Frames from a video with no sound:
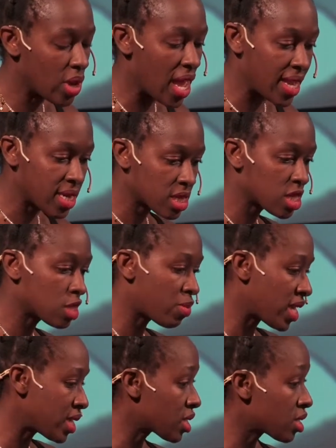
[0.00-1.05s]
enter
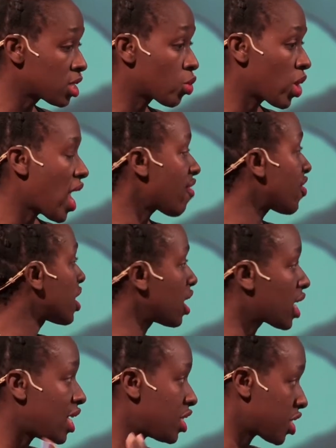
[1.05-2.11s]
spaces where African
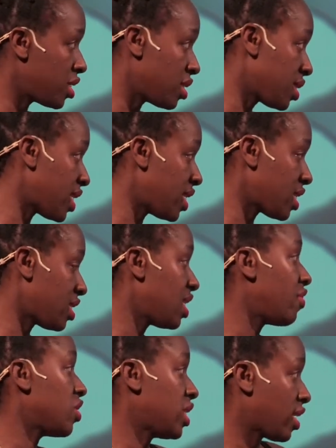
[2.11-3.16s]
culture in this sense has
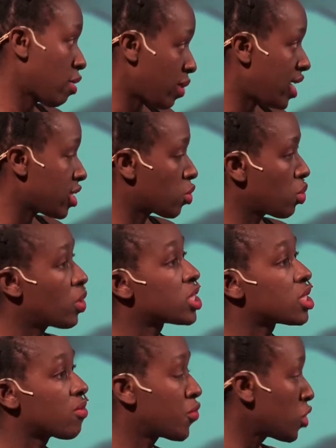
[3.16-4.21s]
never taken place. So we went
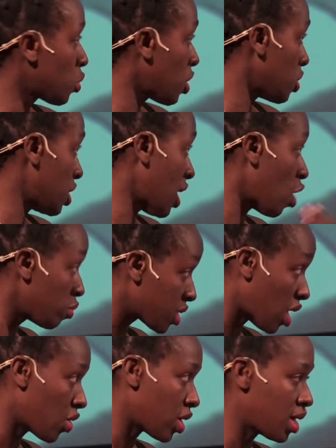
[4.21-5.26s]
to the first one, was in
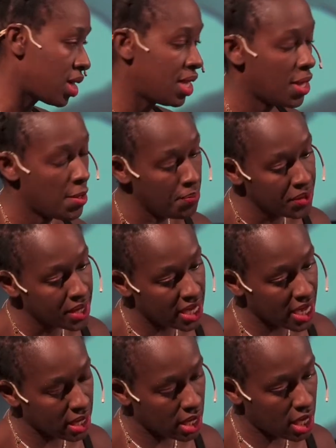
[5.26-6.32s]
Haubentaucher,
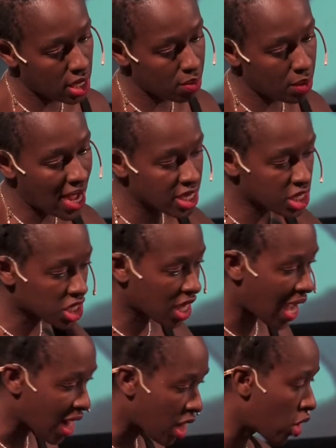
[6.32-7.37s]
then
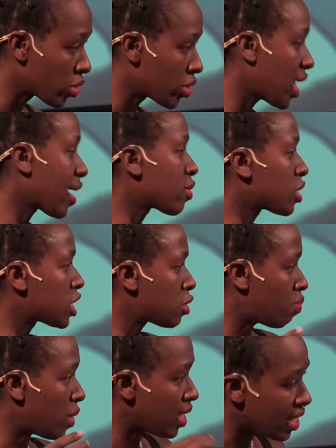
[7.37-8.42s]
Altstrahlau, like
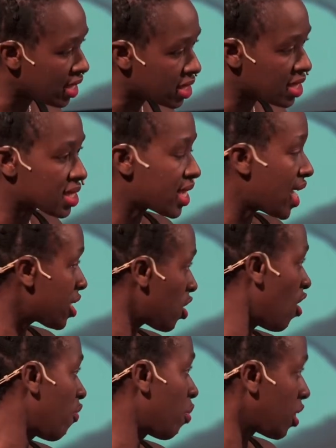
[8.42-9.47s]
in the center
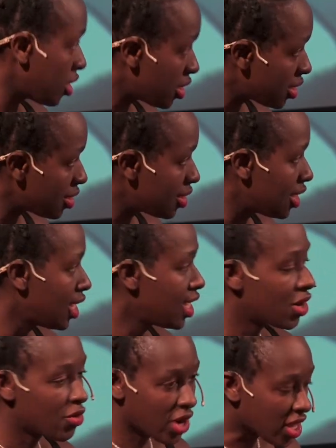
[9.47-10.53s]
of Berlin,
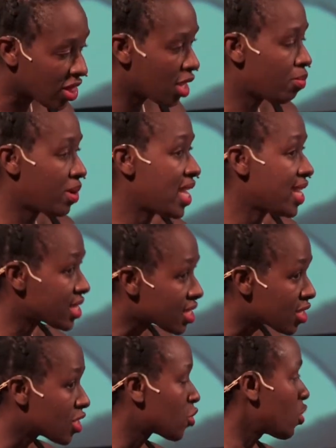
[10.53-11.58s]
regular places